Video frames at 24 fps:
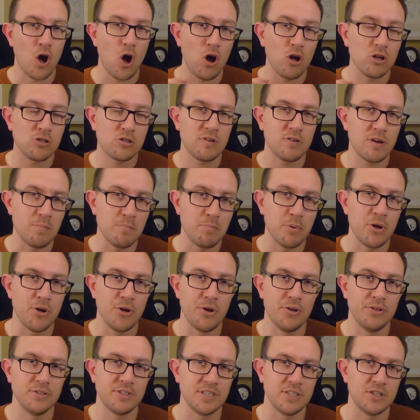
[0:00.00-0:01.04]
the hotter it
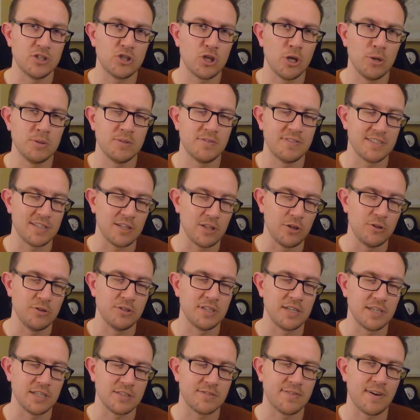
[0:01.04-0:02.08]
burns in terms of its
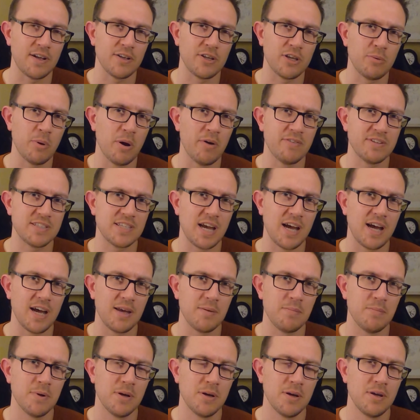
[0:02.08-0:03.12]
losing its value over
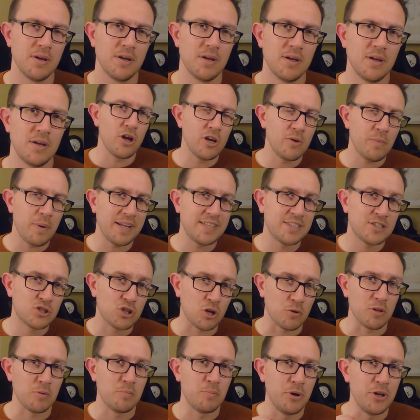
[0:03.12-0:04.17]
time. The only way to
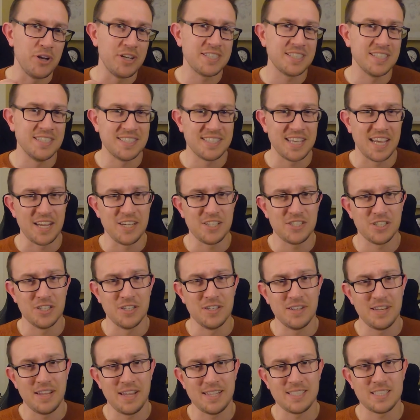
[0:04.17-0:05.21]
stop the burning
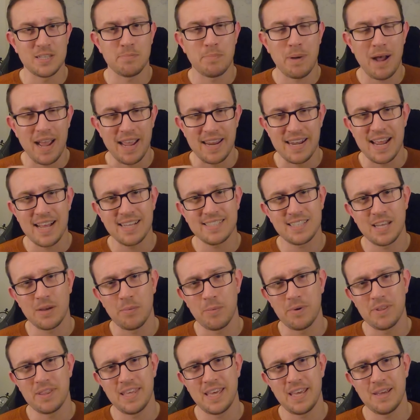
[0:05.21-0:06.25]
sensation is to buy an
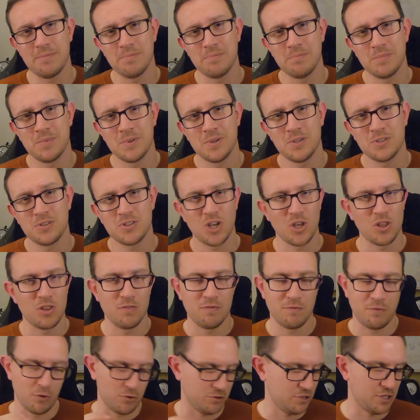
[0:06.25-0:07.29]
asset with it. So
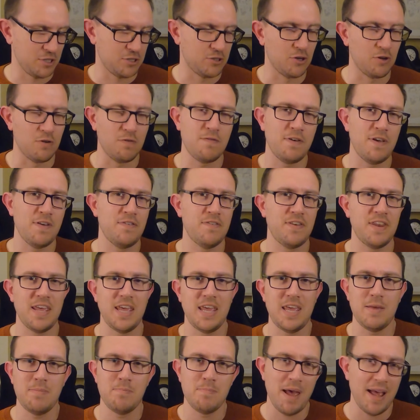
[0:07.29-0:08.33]
the FTSE
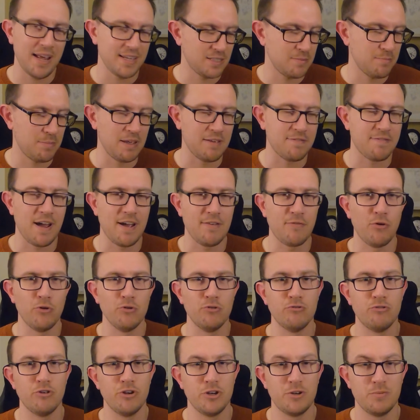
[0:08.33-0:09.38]
250, S&P
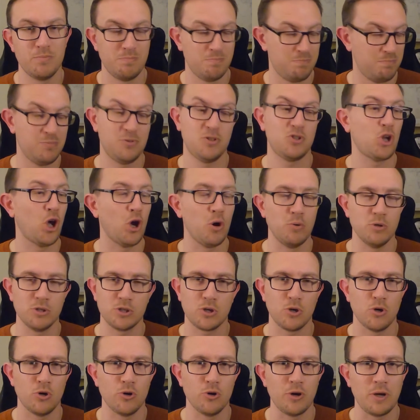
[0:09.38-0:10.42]
500,
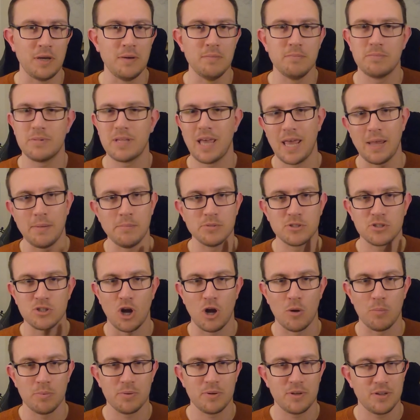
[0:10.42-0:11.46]
Dogecoin,
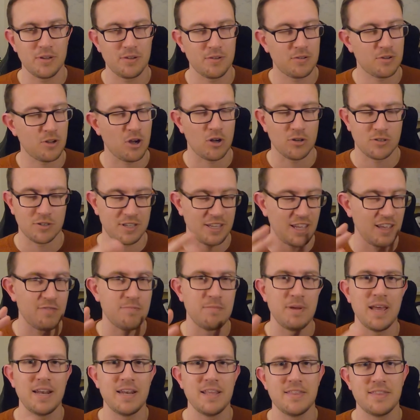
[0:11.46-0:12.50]
GameStop, God,
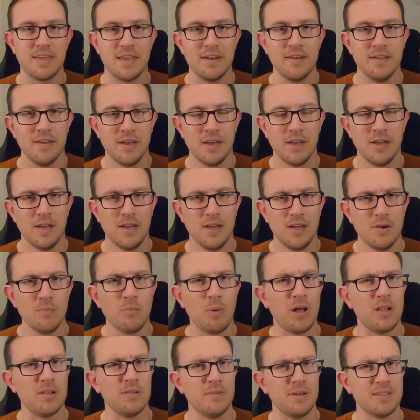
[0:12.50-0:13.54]
give me anything.
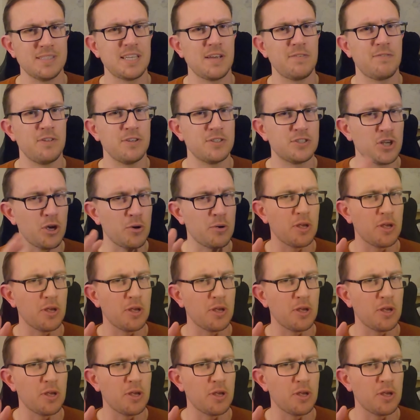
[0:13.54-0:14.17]
Well, except for the